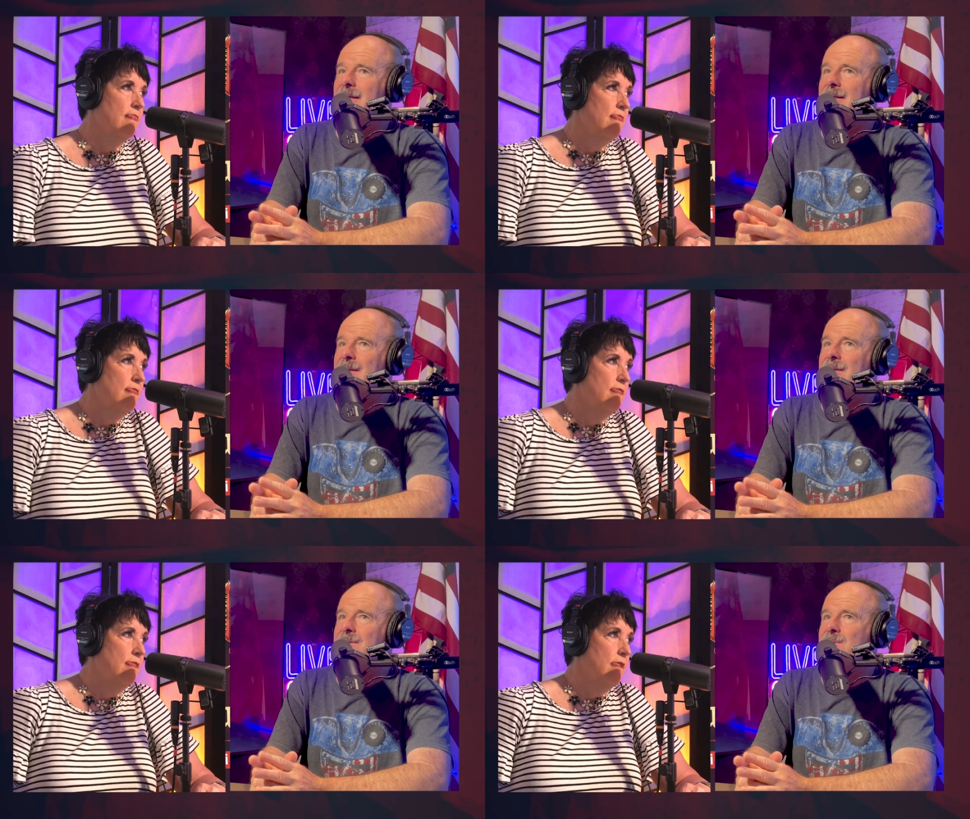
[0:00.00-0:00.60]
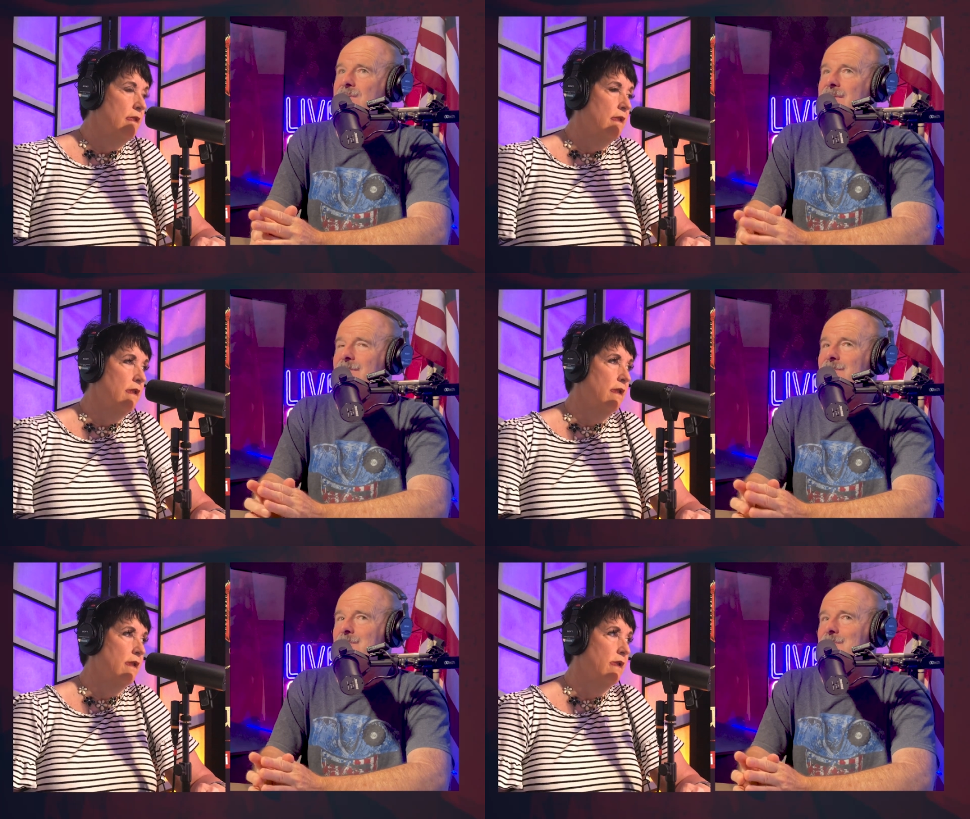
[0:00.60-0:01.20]
Speaker 1: is
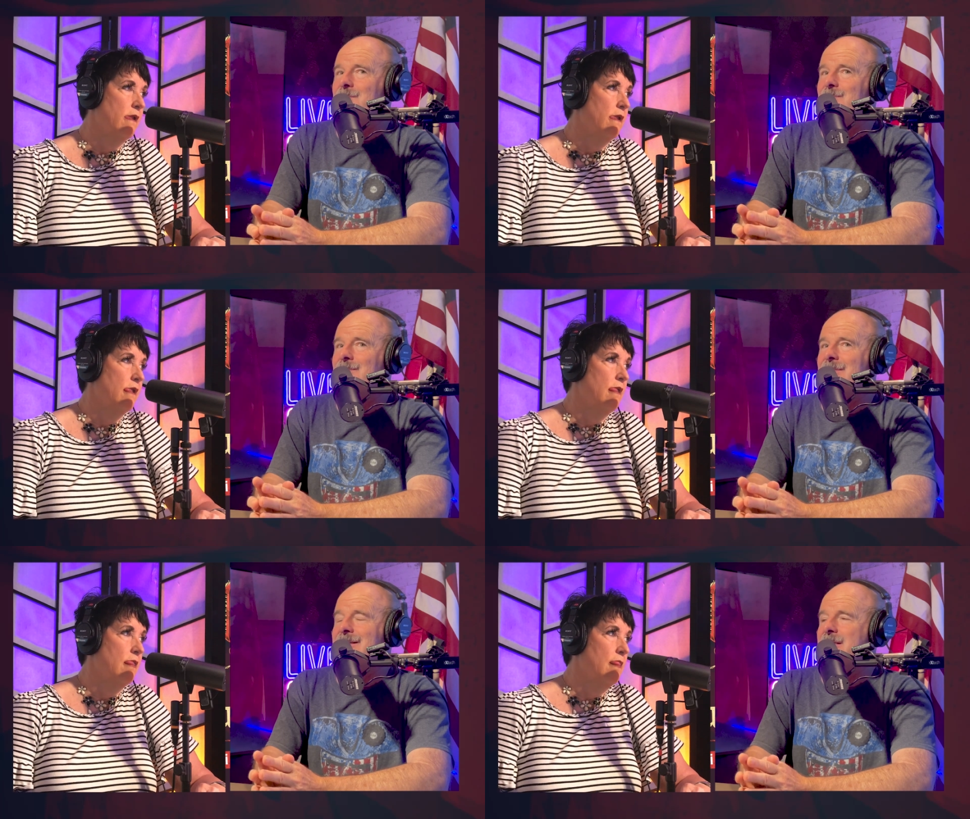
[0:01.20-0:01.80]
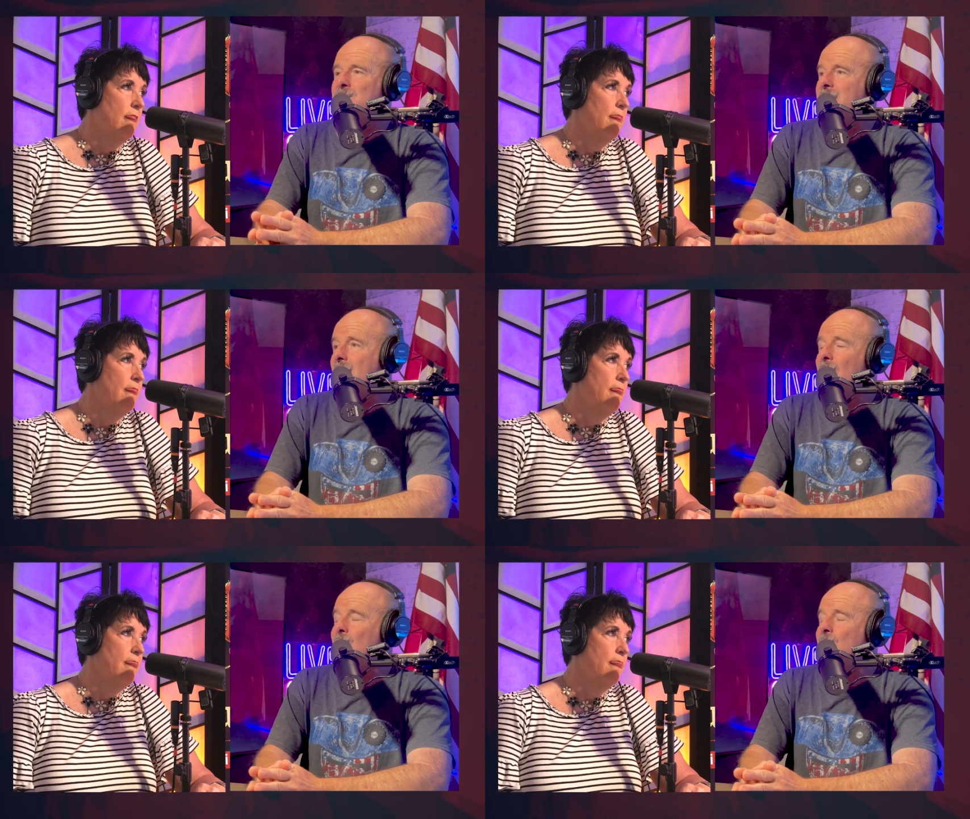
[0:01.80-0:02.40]
essentially
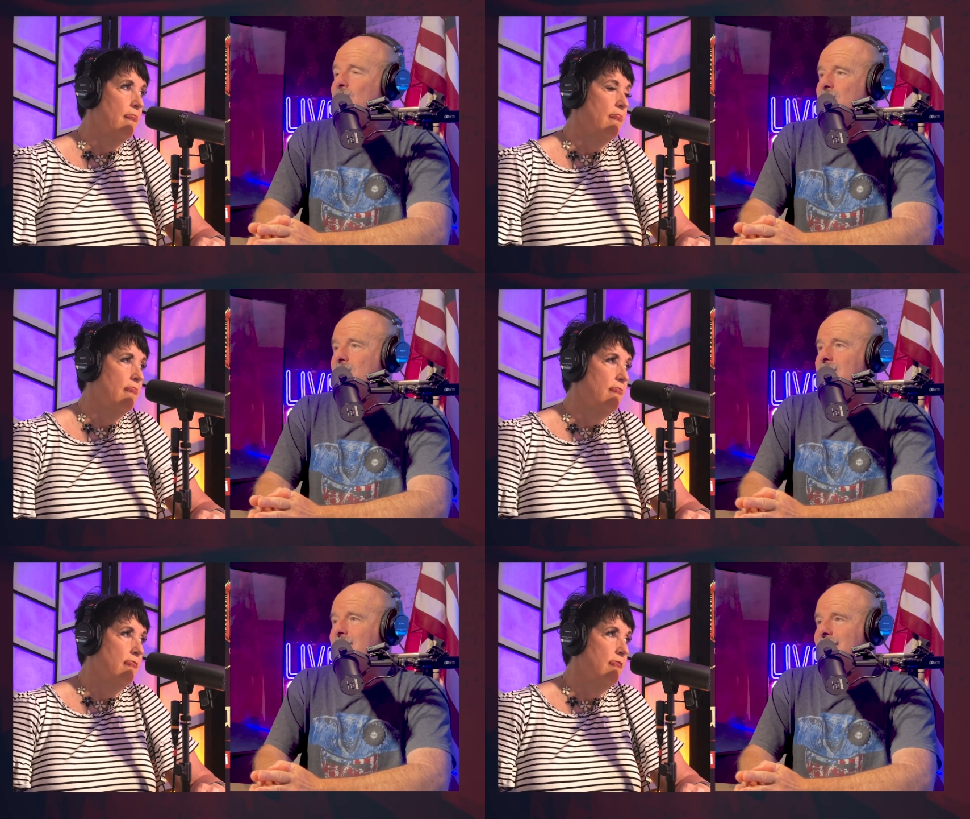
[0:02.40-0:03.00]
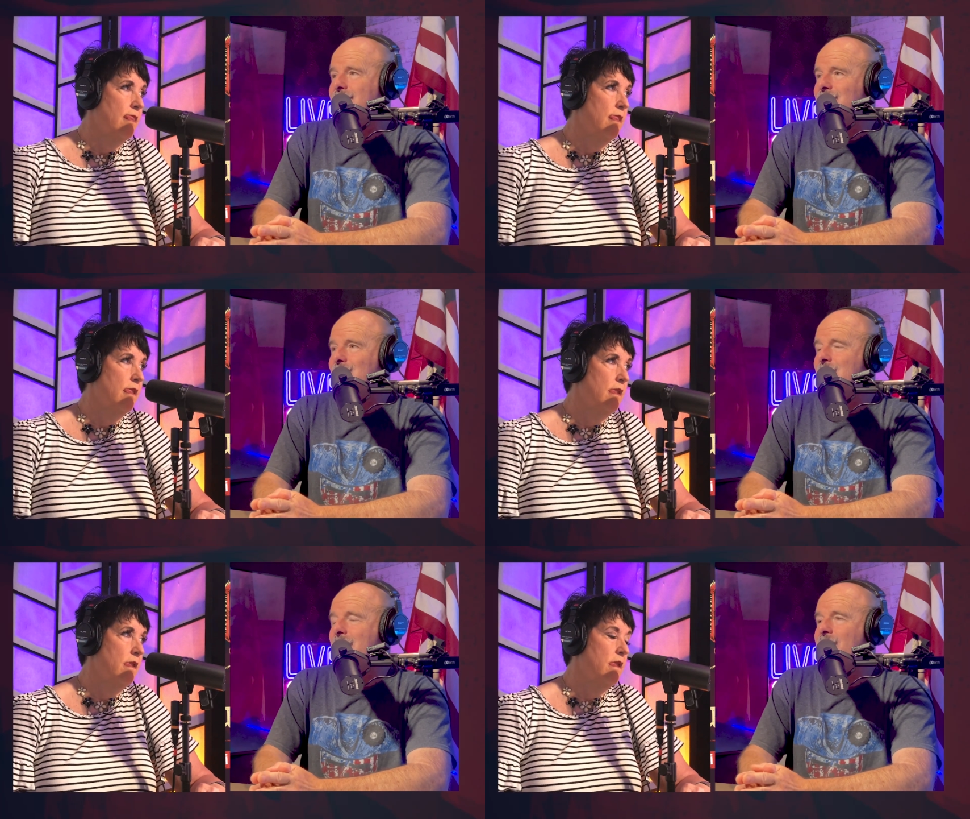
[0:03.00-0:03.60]
owned
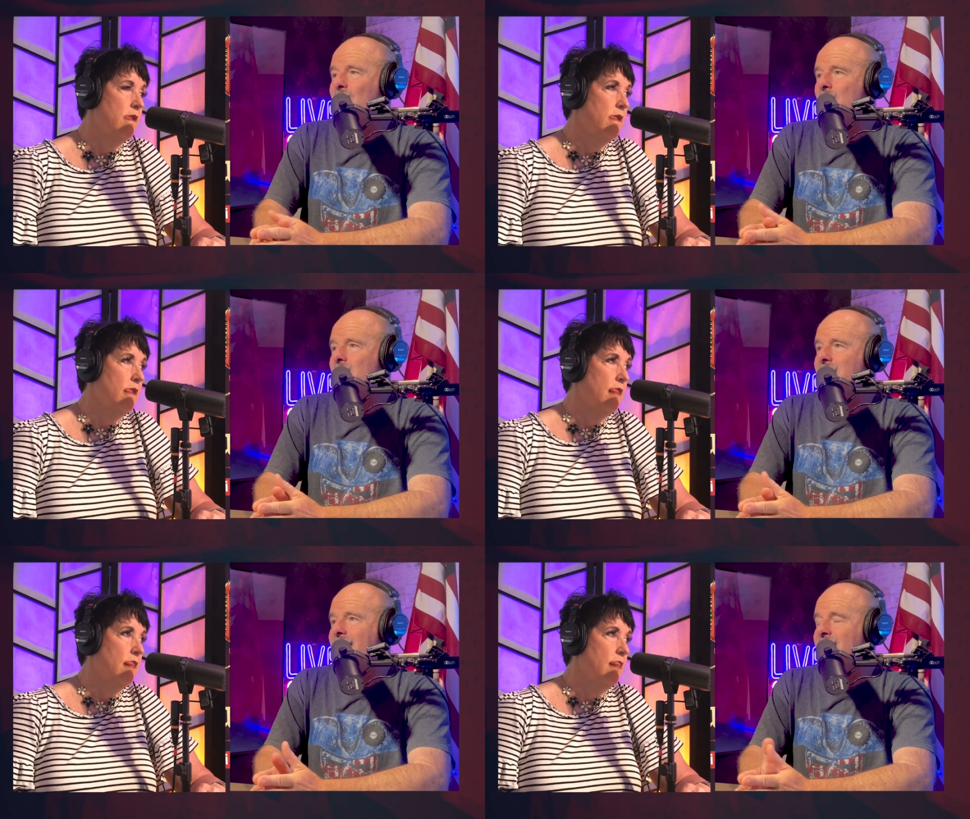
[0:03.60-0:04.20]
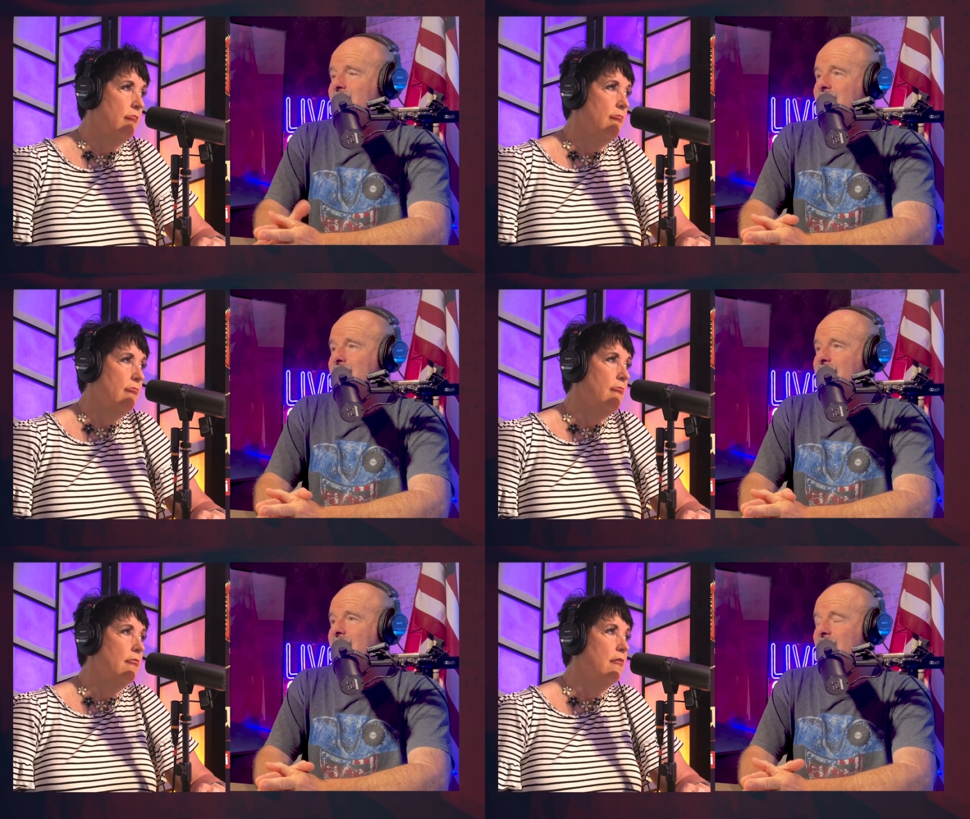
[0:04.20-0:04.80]
by the woke left in